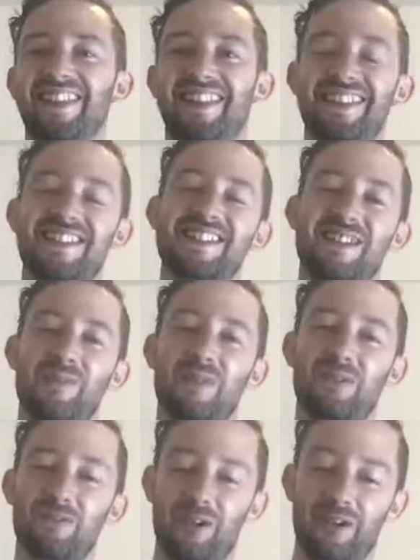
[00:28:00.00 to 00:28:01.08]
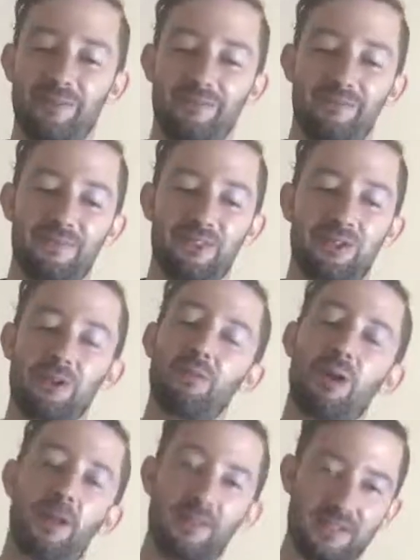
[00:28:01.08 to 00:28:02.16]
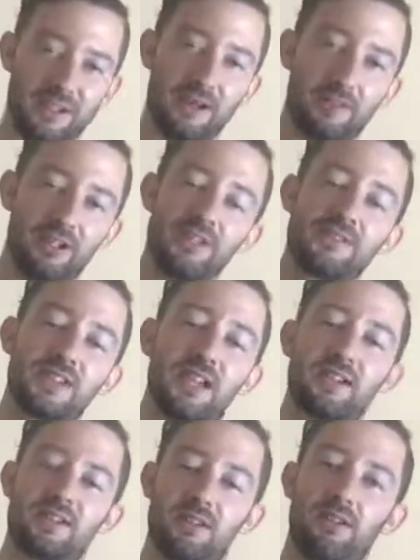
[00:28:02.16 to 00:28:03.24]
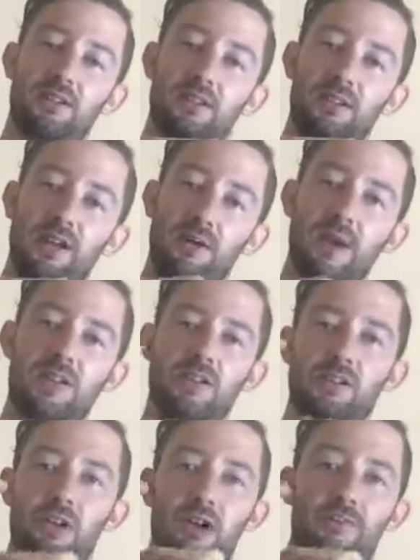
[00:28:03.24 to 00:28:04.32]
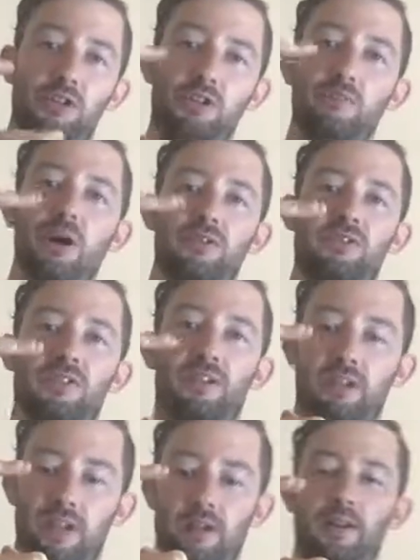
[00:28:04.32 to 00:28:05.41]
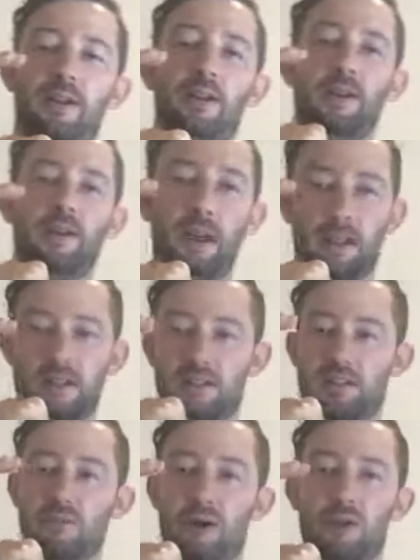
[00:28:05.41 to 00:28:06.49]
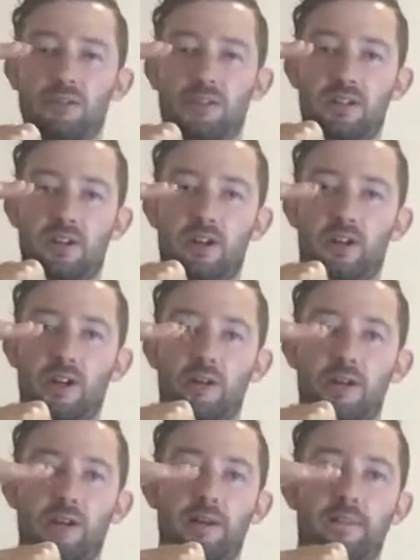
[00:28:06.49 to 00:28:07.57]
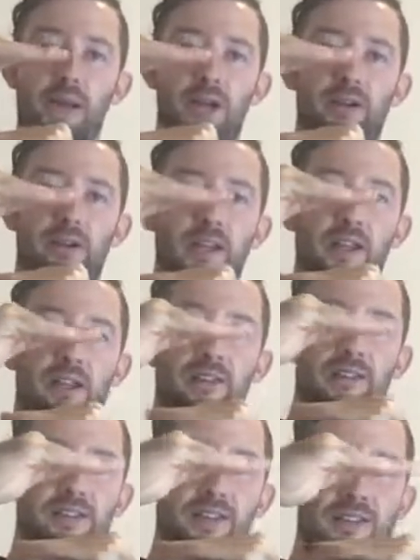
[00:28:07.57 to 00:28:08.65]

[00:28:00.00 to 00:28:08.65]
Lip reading: this is something where Tony Robbins, I believe, said it. So imagine you have two boats, okay? And these two boats are going parallel to the